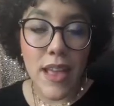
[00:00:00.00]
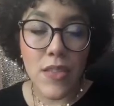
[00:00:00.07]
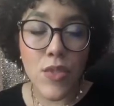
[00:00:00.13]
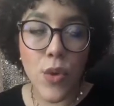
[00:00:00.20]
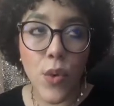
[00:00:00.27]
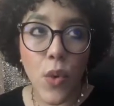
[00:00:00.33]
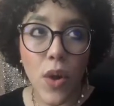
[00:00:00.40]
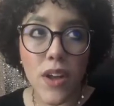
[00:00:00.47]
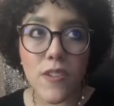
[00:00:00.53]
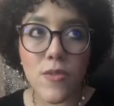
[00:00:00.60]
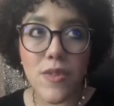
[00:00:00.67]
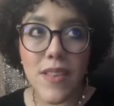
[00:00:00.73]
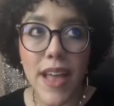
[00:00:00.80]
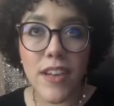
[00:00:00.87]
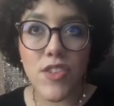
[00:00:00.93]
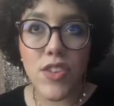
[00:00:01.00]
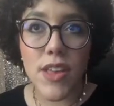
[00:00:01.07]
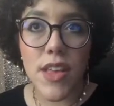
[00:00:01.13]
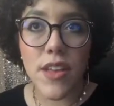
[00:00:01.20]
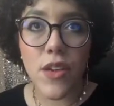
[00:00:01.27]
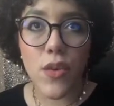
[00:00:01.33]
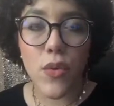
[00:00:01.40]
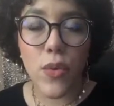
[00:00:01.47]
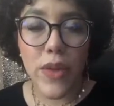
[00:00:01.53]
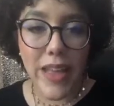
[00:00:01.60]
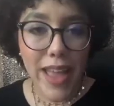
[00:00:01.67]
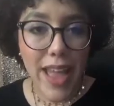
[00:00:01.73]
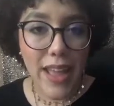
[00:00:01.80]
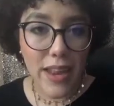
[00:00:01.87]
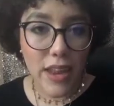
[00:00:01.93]
The course was actually
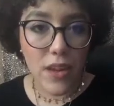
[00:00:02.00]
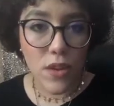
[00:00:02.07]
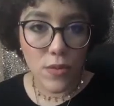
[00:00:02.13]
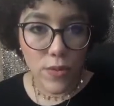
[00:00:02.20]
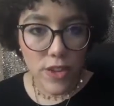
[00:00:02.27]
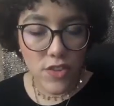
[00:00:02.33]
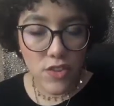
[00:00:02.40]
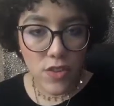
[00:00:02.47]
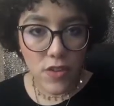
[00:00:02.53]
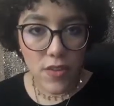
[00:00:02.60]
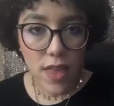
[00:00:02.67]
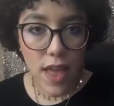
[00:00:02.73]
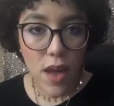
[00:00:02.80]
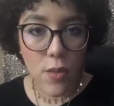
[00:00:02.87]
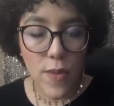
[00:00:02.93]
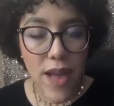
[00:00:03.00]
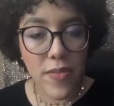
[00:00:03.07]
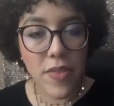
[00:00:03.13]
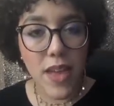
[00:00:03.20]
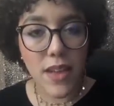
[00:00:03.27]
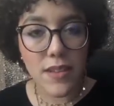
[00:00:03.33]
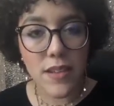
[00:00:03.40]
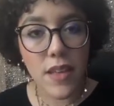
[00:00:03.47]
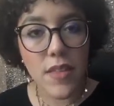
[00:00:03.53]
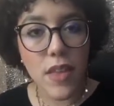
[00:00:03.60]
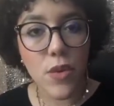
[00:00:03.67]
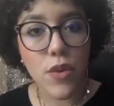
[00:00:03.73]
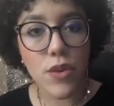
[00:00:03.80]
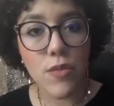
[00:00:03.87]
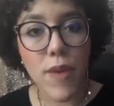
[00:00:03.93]
created originally around the idea that
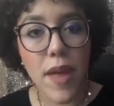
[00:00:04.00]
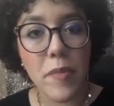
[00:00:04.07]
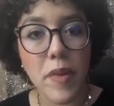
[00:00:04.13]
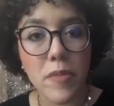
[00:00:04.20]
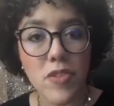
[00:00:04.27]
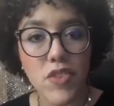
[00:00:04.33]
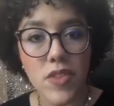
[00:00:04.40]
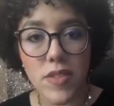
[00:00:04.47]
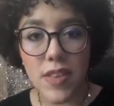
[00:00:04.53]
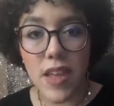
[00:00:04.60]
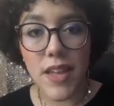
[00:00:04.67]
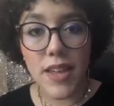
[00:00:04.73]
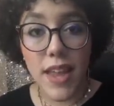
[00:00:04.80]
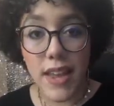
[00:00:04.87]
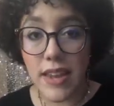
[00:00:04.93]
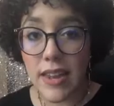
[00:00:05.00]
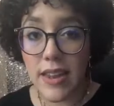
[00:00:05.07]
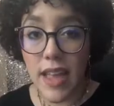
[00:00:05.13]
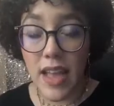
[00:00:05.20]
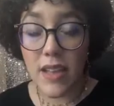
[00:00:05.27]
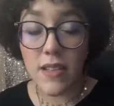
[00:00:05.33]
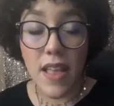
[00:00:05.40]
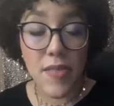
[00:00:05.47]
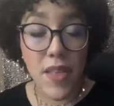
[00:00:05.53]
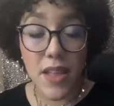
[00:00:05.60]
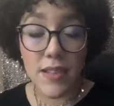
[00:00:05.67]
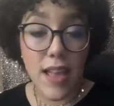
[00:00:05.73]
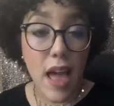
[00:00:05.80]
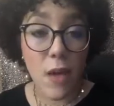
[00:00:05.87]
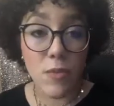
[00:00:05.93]
you could write, publish, and sell in 90 days, and
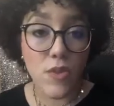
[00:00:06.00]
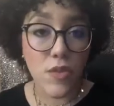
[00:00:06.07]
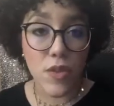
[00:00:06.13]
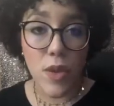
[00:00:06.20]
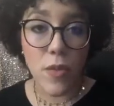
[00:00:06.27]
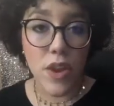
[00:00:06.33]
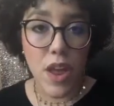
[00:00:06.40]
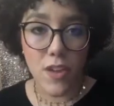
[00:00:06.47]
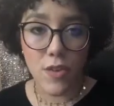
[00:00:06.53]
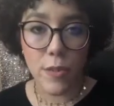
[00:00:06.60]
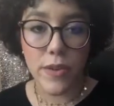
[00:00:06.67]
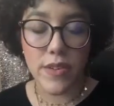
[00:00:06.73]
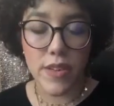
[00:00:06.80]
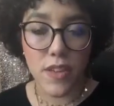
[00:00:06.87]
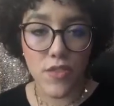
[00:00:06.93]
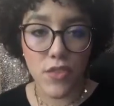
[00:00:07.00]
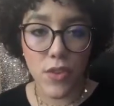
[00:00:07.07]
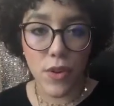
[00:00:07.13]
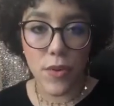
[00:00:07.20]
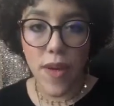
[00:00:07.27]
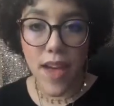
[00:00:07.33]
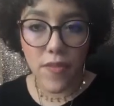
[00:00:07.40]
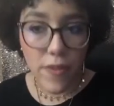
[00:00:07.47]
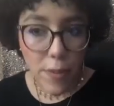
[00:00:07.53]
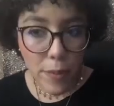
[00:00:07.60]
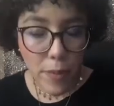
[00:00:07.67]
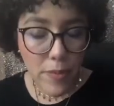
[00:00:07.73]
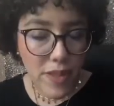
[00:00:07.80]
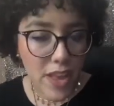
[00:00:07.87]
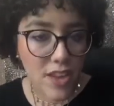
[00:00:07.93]
that's absolutely 100% true. Every
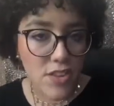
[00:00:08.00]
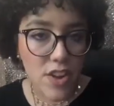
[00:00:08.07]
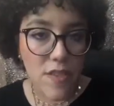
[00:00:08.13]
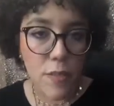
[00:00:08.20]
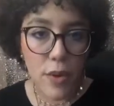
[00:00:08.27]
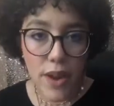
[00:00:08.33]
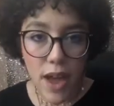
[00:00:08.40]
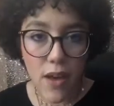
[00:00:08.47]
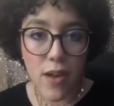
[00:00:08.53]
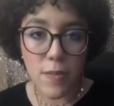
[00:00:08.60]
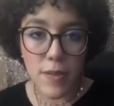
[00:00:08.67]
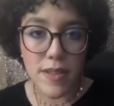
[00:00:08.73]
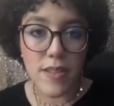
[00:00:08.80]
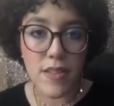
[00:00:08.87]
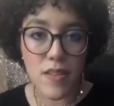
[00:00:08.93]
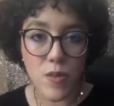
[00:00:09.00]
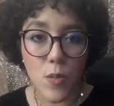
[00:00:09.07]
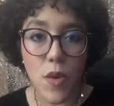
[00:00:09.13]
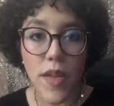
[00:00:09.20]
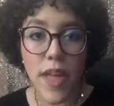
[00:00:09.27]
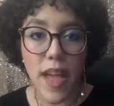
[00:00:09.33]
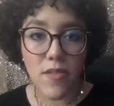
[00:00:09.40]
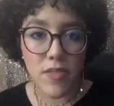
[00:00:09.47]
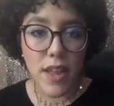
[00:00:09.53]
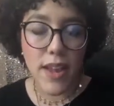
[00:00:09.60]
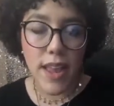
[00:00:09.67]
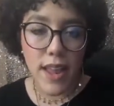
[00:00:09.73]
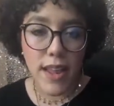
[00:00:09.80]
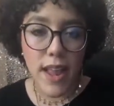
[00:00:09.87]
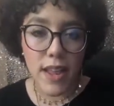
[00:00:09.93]
publication I've put out up until this point, I've done
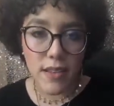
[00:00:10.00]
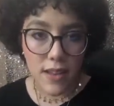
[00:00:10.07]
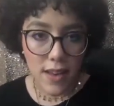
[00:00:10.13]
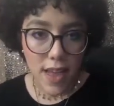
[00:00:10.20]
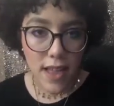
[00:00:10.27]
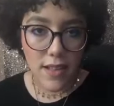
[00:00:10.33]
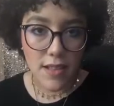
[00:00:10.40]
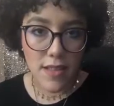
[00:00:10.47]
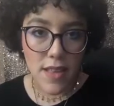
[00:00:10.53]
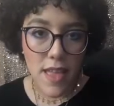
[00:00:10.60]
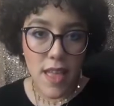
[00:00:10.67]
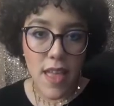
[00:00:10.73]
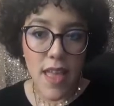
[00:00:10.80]
it in 90 days.